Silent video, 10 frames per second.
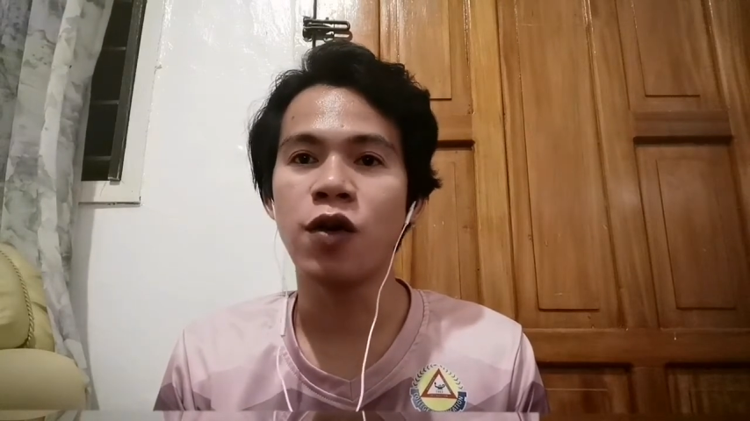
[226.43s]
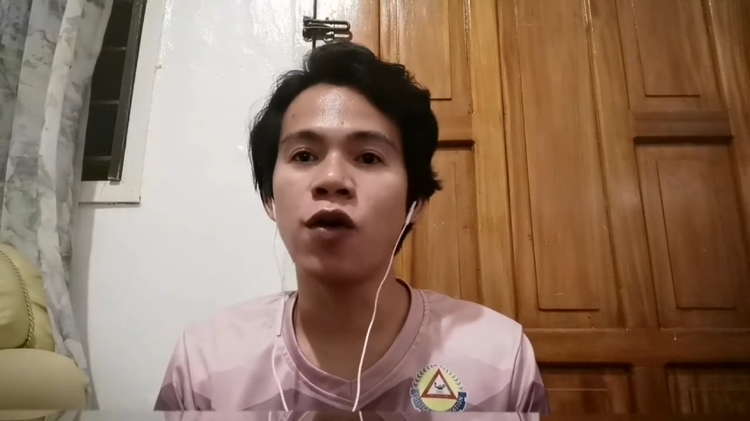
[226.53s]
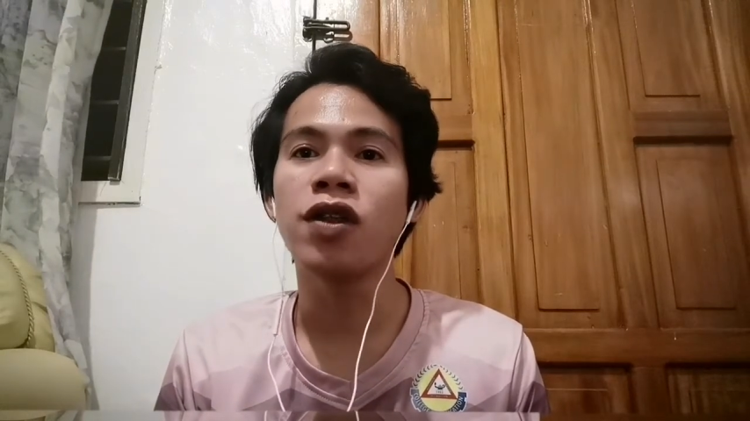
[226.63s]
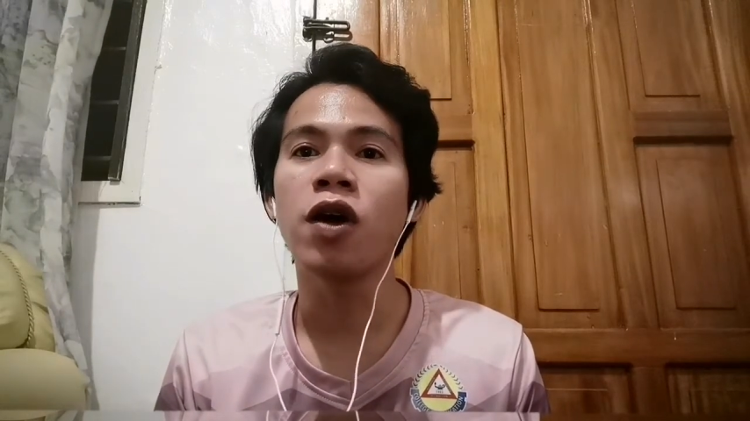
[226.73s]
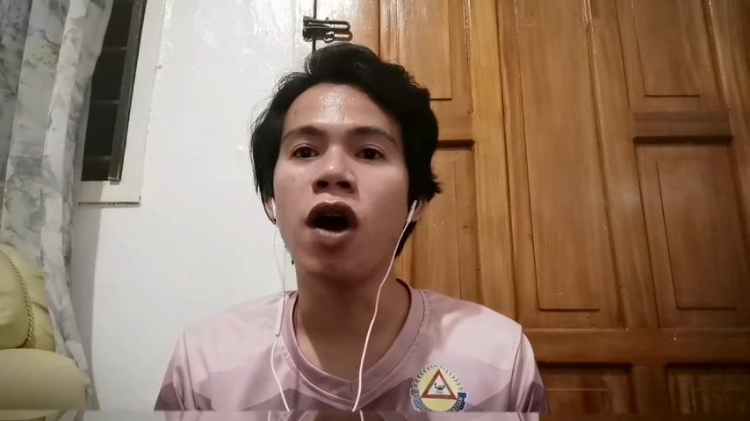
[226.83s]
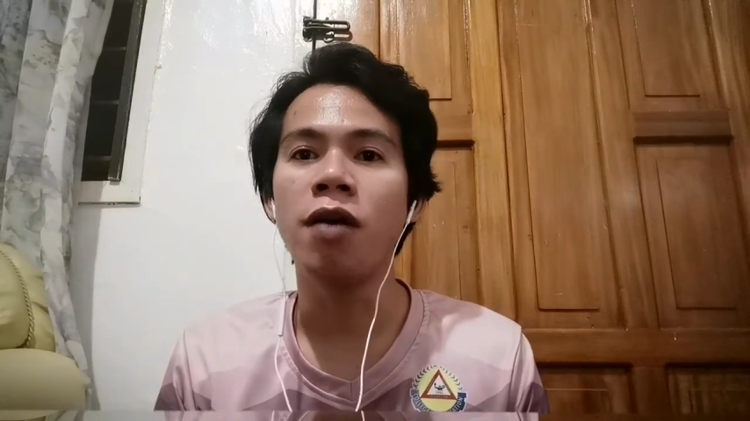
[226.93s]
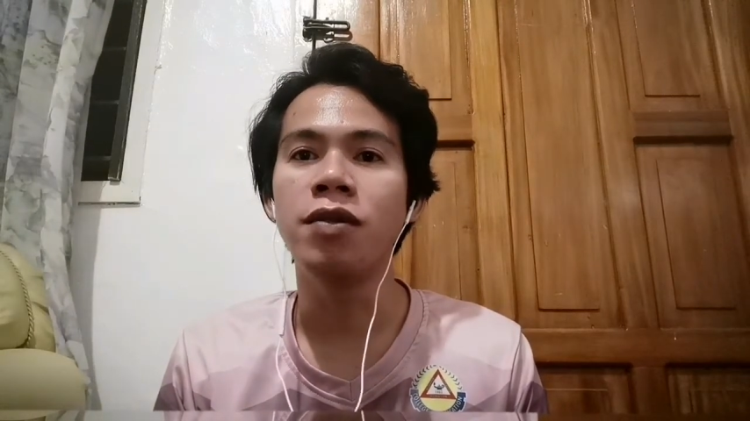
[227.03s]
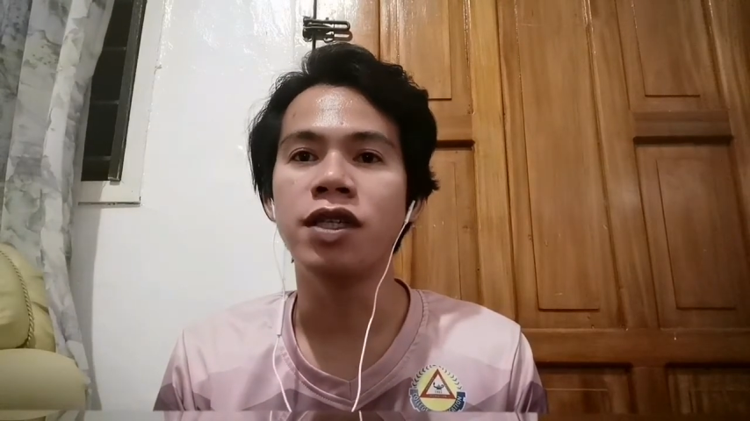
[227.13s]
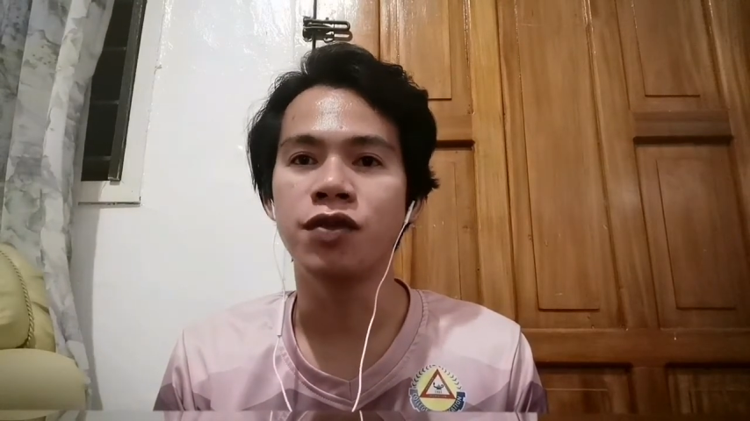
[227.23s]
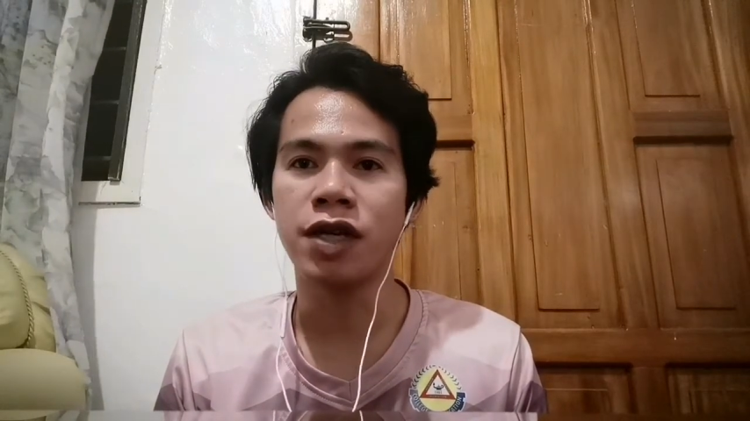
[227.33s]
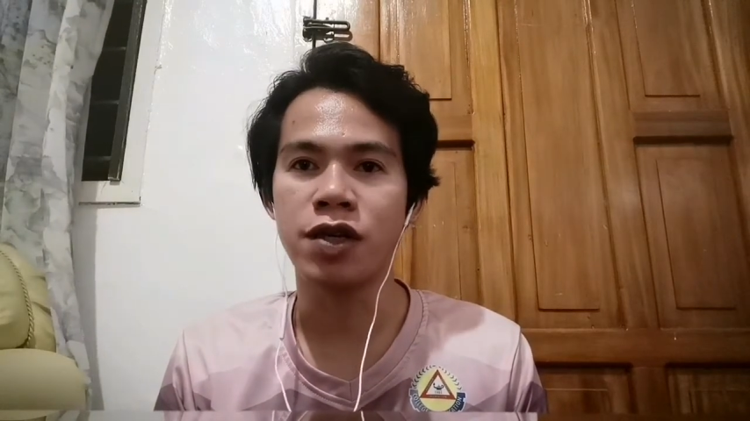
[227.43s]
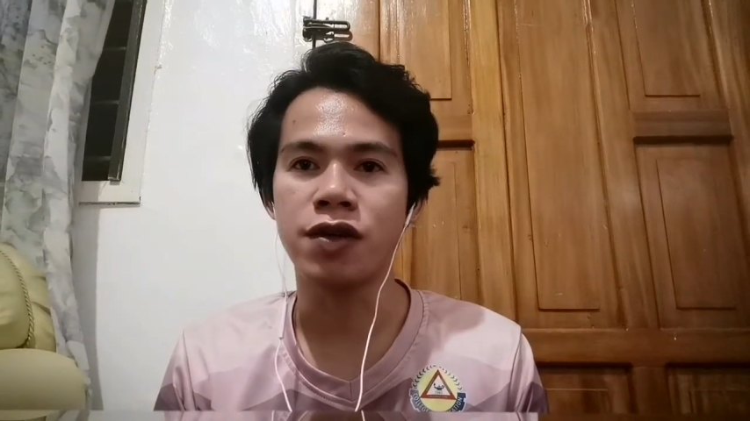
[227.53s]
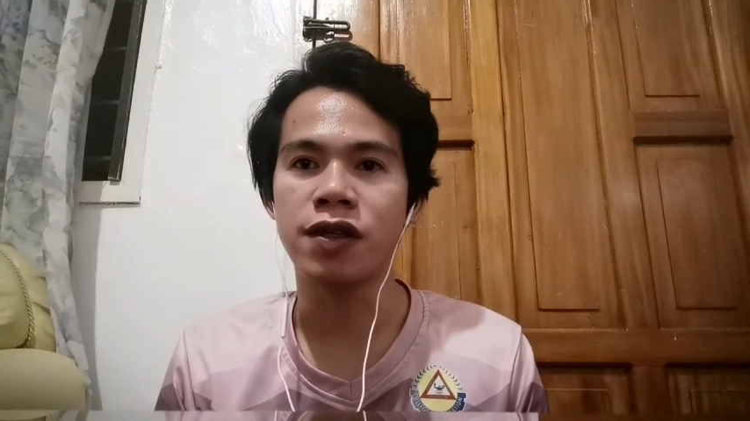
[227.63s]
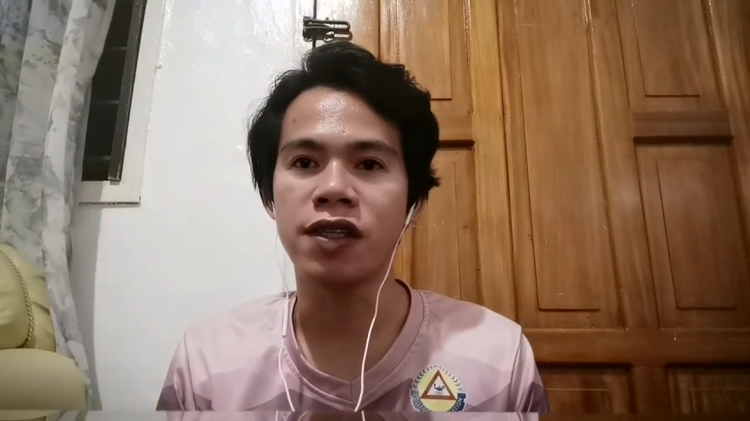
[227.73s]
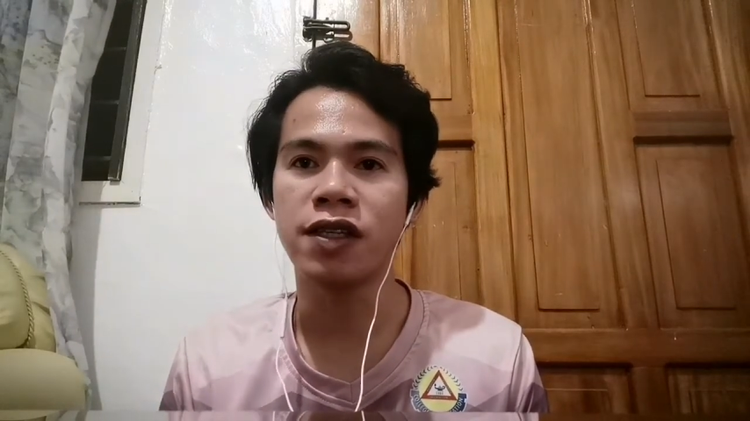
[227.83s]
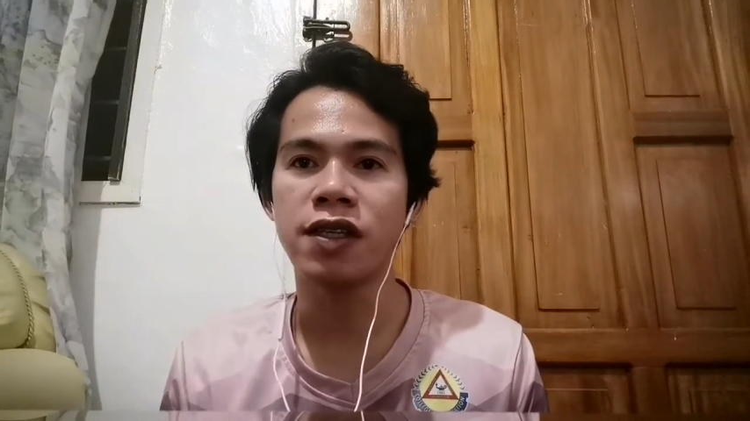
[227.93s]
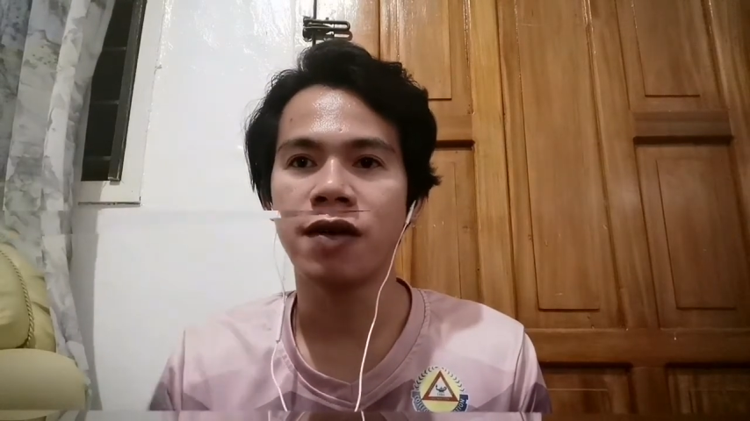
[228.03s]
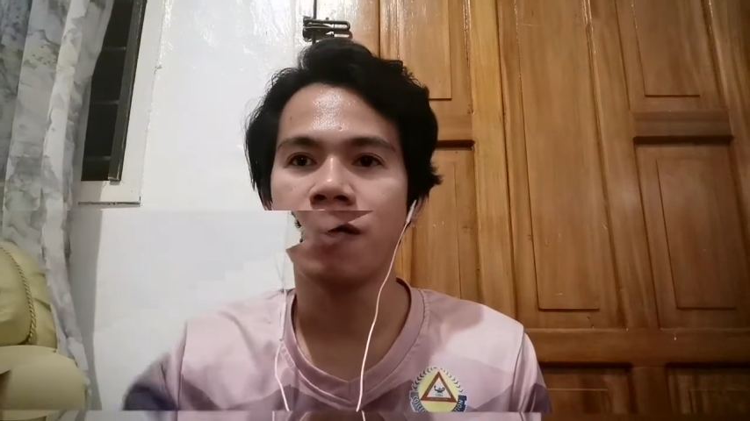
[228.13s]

or the common readers.